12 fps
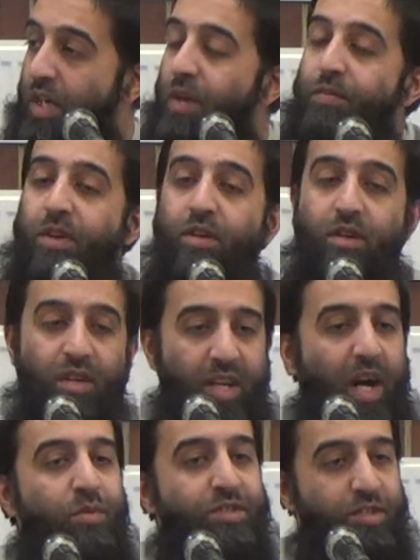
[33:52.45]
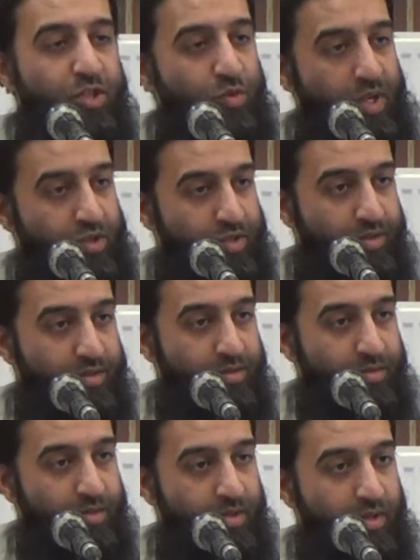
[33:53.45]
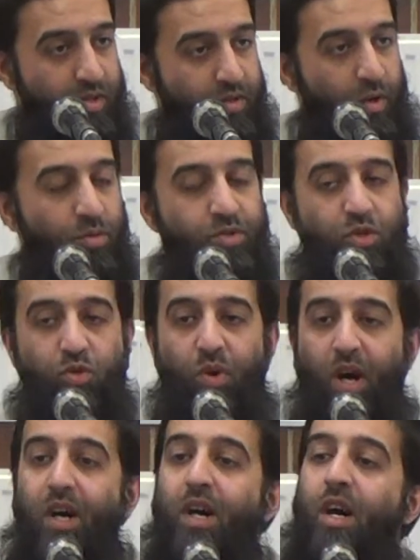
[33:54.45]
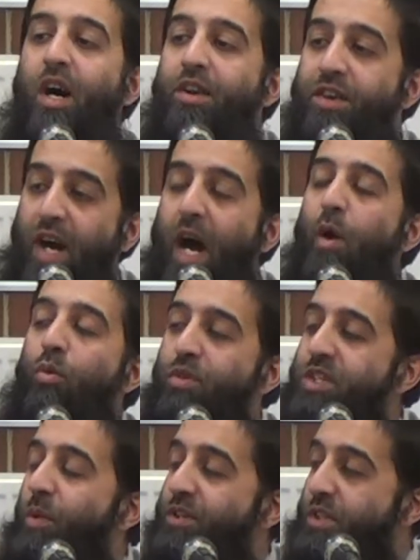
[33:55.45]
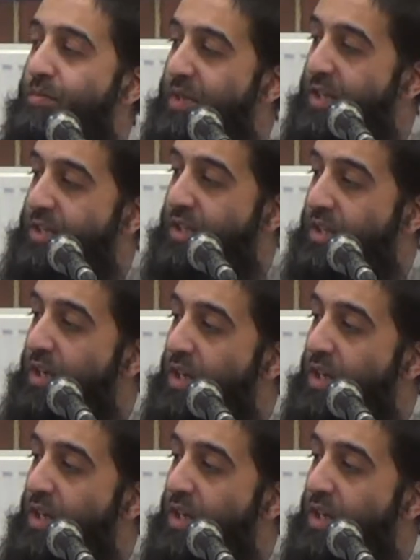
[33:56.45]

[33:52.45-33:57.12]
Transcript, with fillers: Even in our situations, those who are under our responsibility,